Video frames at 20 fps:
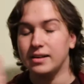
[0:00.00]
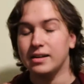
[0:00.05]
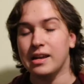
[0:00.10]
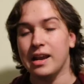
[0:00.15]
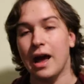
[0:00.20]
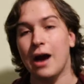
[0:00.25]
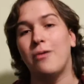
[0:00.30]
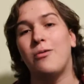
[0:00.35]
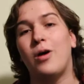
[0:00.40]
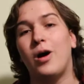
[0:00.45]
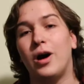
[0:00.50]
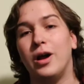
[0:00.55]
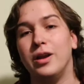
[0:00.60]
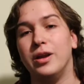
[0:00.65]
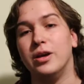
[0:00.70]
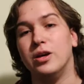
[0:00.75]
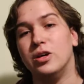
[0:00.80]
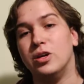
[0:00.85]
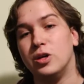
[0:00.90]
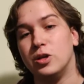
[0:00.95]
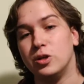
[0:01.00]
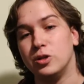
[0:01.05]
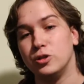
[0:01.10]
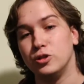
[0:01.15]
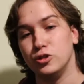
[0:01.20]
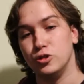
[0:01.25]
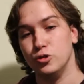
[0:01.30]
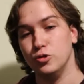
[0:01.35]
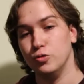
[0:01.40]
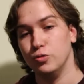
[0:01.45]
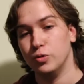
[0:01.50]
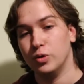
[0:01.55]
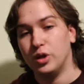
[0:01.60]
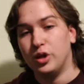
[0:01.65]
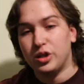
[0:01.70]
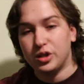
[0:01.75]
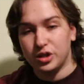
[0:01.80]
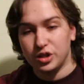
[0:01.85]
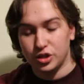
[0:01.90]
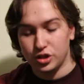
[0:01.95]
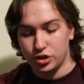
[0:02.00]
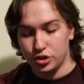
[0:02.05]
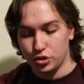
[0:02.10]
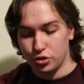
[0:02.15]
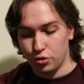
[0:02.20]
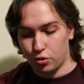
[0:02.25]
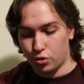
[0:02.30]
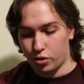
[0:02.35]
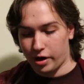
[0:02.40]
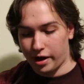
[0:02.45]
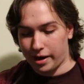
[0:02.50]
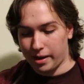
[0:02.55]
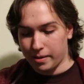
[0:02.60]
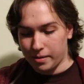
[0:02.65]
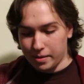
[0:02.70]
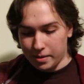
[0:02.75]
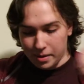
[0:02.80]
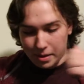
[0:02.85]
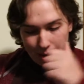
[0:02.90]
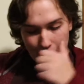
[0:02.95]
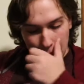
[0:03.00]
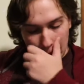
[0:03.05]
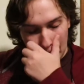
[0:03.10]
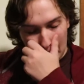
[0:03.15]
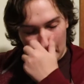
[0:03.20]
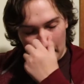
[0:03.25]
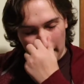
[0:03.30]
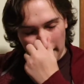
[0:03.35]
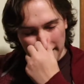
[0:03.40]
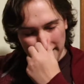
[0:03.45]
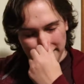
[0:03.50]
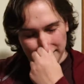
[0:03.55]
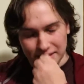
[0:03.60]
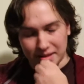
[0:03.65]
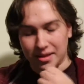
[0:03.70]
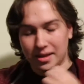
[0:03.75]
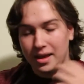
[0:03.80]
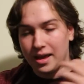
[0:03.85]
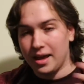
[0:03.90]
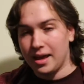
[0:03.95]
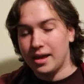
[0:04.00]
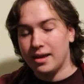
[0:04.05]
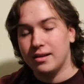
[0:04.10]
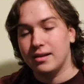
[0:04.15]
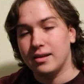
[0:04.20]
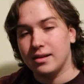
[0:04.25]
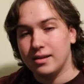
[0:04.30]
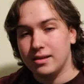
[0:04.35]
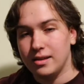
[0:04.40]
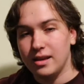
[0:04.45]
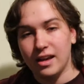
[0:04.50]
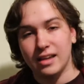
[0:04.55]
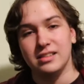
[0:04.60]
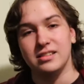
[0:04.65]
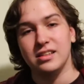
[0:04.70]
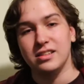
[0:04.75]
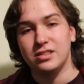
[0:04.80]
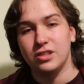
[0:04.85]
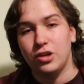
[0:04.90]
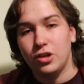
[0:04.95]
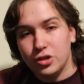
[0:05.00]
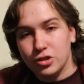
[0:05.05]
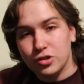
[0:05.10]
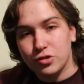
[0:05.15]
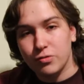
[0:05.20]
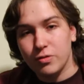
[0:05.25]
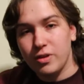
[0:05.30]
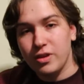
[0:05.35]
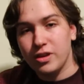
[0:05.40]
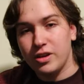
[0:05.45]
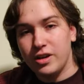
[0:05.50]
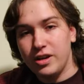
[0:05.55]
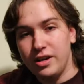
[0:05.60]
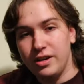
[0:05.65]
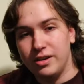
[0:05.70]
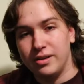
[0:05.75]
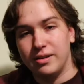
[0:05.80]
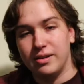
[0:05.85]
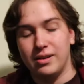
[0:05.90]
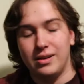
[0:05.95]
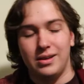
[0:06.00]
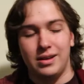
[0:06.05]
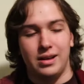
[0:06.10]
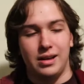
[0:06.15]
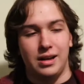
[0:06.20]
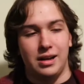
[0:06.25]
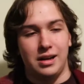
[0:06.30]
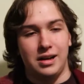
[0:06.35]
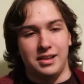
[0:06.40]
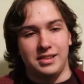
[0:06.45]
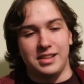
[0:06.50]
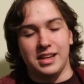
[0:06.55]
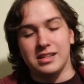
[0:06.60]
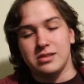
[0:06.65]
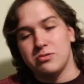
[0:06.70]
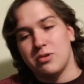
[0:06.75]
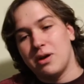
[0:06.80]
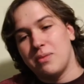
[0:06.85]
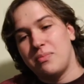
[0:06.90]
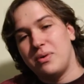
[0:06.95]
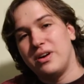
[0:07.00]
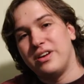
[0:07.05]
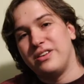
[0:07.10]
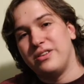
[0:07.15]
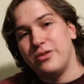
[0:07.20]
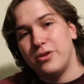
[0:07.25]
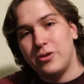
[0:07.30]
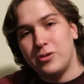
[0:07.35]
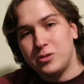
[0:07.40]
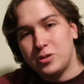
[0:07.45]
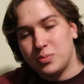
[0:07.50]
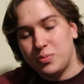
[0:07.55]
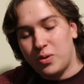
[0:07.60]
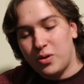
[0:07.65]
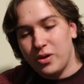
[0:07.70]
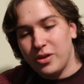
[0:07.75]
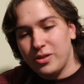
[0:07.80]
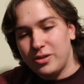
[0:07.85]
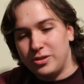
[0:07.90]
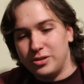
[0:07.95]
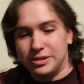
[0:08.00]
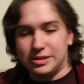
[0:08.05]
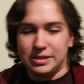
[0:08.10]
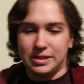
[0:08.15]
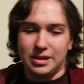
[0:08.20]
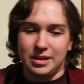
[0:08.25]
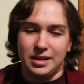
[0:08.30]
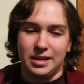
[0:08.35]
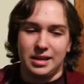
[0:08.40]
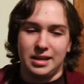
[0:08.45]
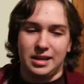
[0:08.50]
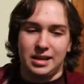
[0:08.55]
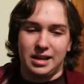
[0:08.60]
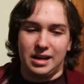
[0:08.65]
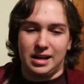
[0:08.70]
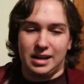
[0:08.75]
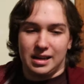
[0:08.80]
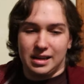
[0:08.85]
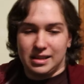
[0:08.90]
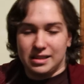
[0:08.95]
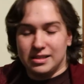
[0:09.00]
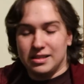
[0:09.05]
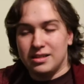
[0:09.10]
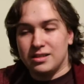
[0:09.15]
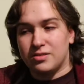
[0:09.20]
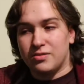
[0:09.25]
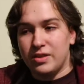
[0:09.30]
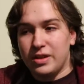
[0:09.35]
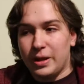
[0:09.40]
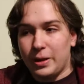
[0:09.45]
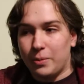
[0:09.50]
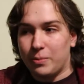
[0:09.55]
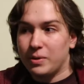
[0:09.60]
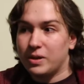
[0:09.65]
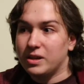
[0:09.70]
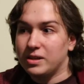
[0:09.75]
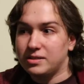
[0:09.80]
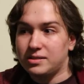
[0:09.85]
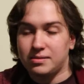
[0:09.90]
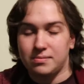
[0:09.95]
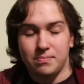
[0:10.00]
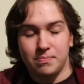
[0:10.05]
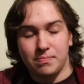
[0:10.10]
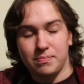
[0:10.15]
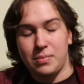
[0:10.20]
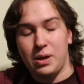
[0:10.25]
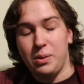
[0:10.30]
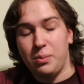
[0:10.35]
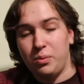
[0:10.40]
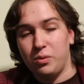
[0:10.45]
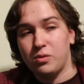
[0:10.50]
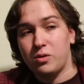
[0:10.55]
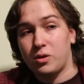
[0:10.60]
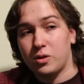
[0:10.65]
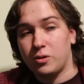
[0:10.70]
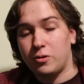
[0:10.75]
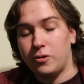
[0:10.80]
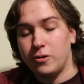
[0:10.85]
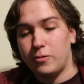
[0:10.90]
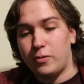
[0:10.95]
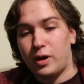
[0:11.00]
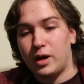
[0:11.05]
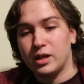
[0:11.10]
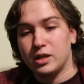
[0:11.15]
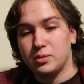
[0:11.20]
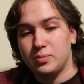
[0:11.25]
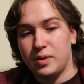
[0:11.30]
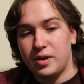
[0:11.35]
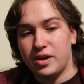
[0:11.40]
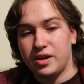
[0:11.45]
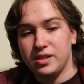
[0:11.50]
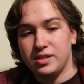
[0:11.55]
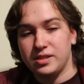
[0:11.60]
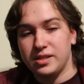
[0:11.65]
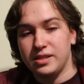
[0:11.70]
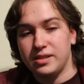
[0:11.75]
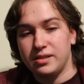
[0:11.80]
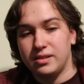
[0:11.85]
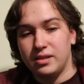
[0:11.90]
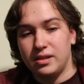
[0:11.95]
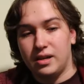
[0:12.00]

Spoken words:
Now on to story. And yes, it's also really good. That's why I put no spoilers in this video, because people are going to want to experience it.